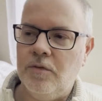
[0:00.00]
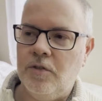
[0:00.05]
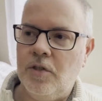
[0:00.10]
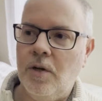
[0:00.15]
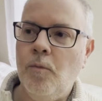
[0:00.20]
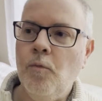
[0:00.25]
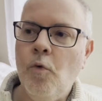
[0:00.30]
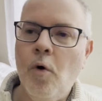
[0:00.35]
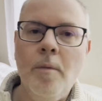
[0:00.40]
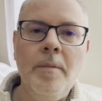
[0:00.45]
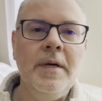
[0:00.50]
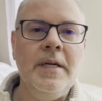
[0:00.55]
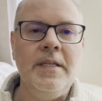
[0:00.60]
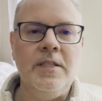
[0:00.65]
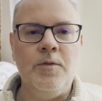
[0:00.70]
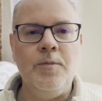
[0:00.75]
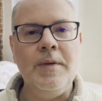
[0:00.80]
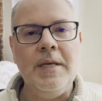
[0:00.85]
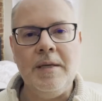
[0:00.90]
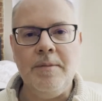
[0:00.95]
some woman
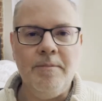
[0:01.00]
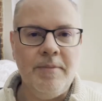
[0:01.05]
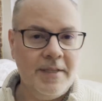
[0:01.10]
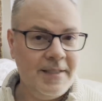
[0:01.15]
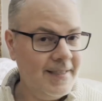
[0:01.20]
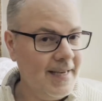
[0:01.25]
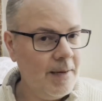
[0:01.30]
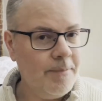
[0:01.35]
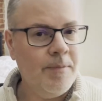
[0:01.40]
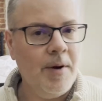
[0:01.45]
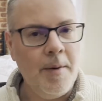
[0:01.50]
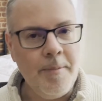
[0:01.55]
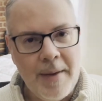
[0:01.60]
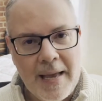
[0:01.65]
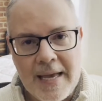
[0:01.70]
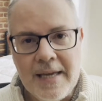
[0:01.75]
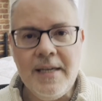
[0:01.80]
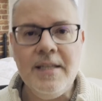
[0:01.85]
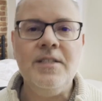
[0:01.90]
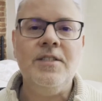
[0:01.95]
is being beset by
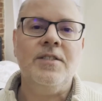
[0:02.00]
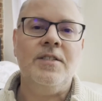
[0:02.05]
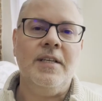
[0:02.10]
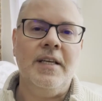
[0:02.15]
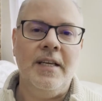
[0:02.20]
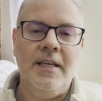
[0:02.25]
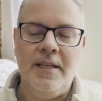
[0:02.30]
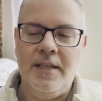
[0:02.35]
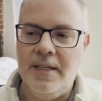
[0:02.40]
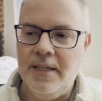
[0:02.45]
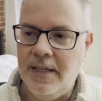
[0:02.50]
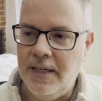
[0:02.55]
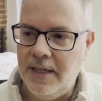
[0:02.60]
bandits in,